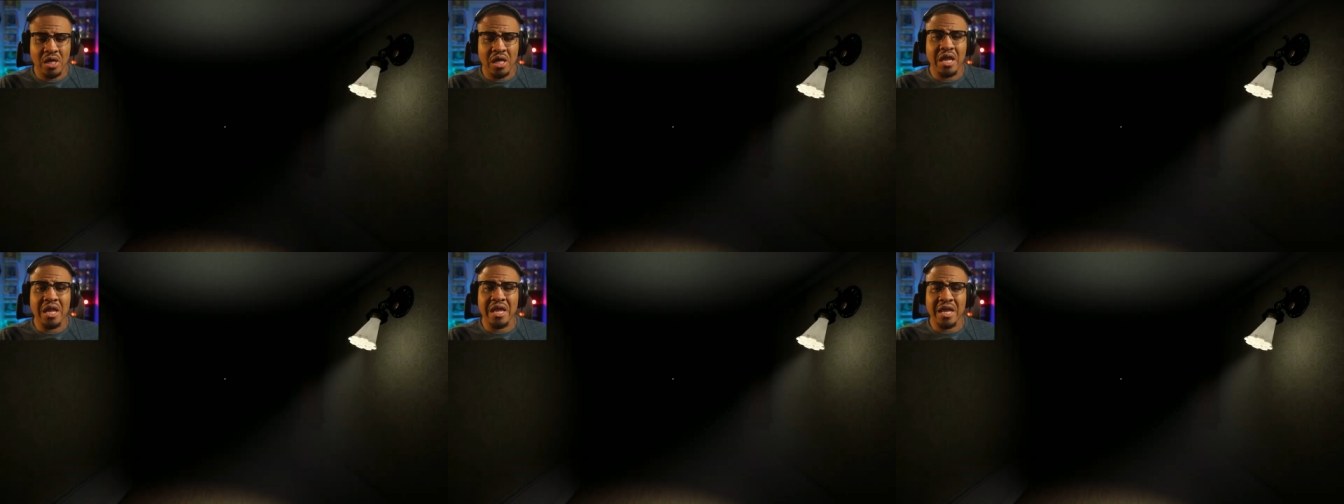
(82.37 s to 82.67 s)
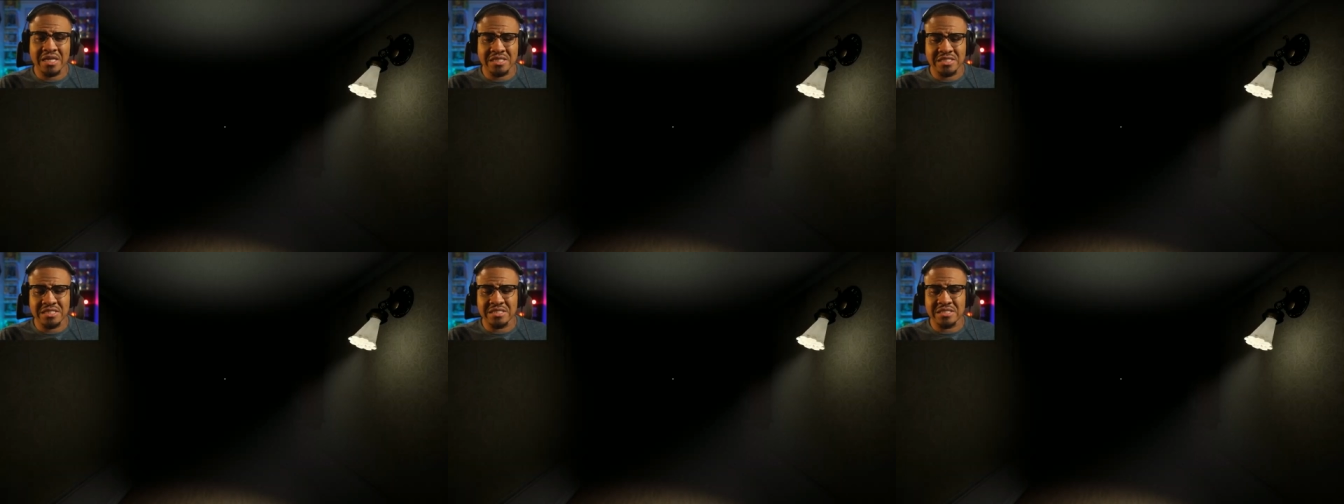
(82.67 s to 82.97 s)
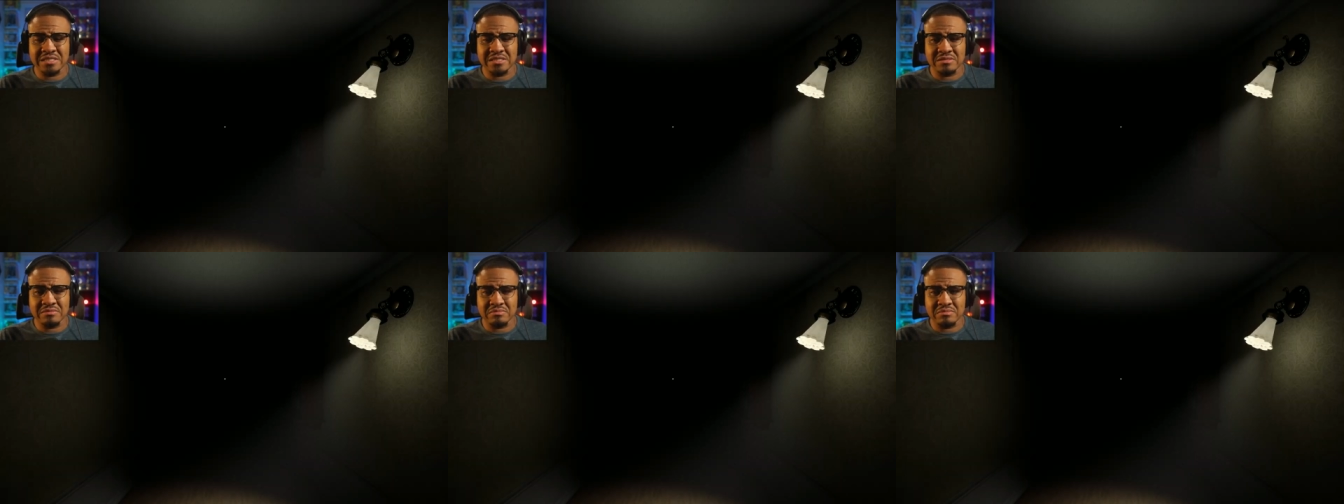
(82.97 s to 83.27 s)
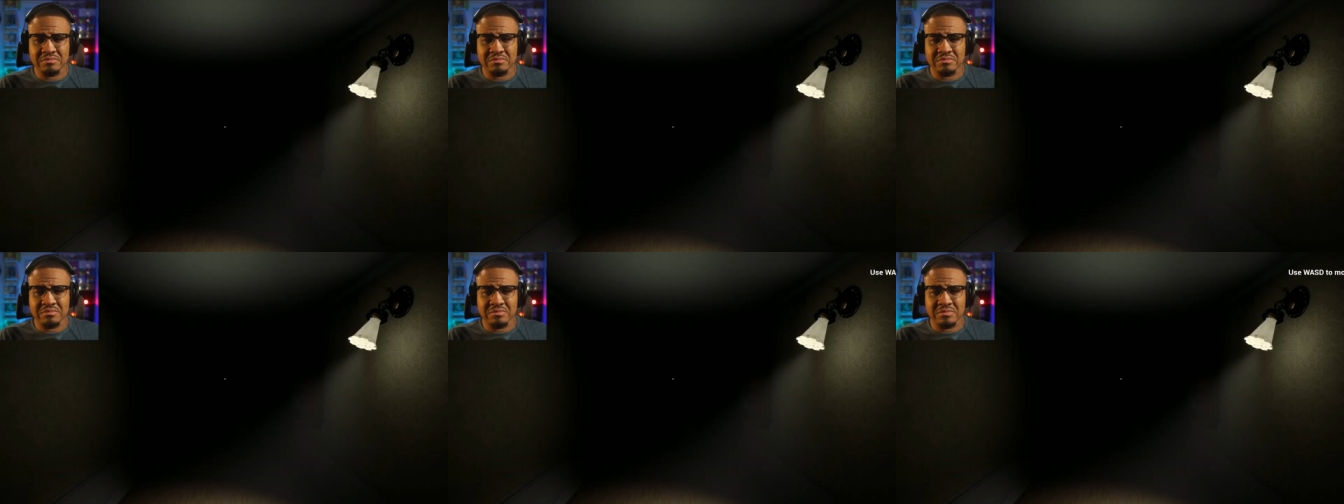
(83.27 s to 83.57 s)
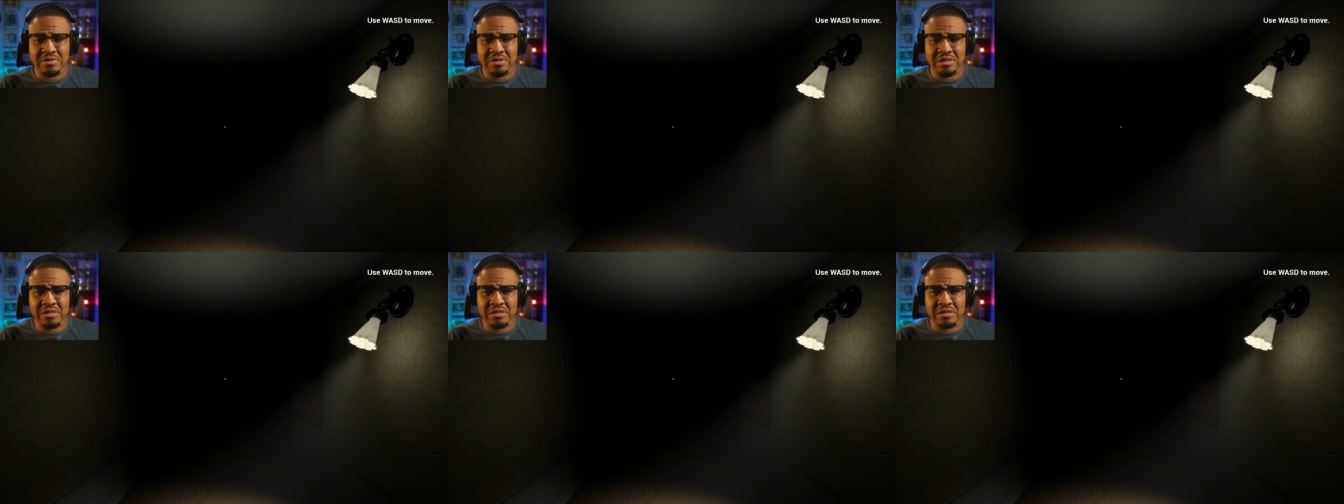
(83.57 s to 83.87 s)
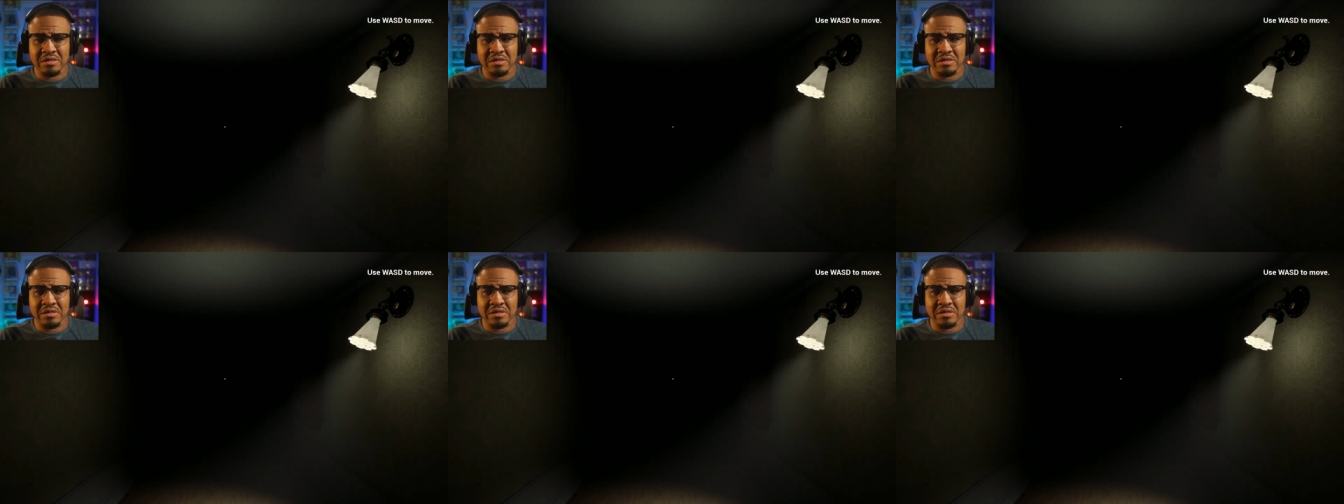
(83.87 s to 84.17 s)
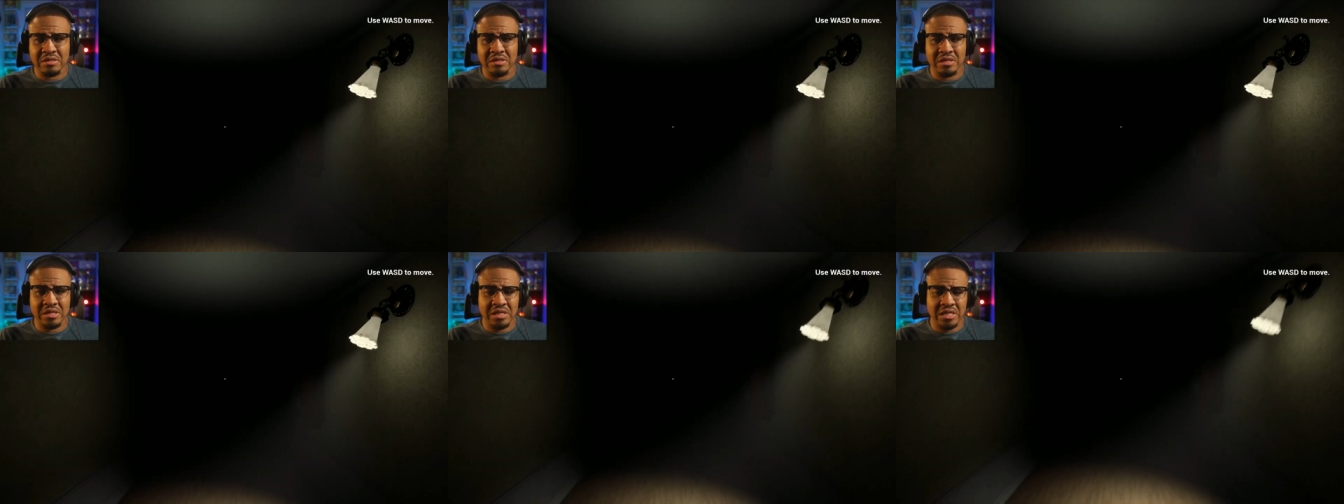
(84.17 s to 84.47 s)
Let's
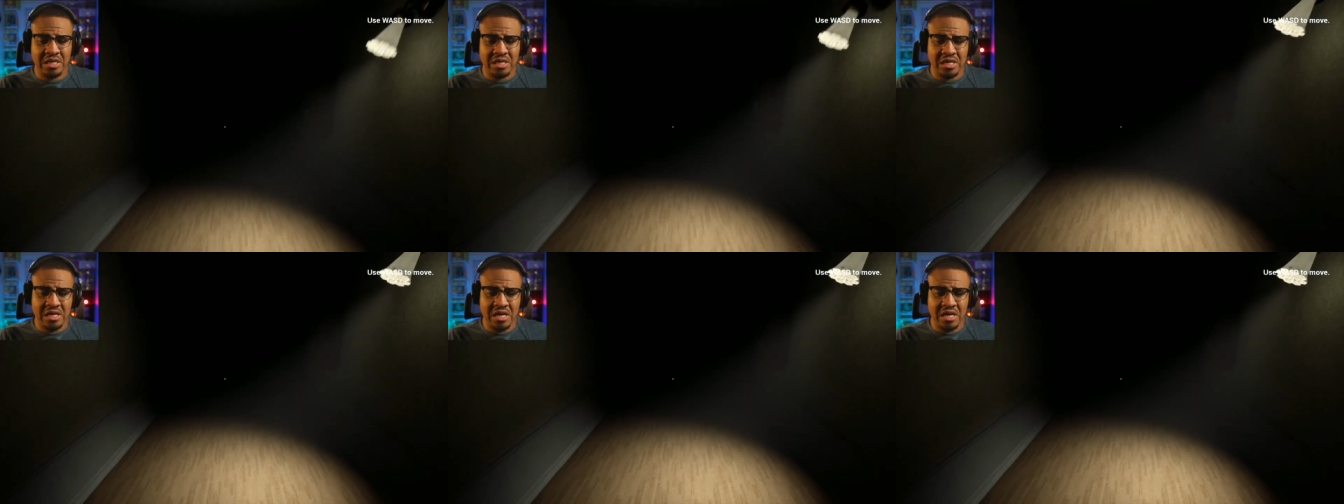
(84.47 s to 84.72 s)
clean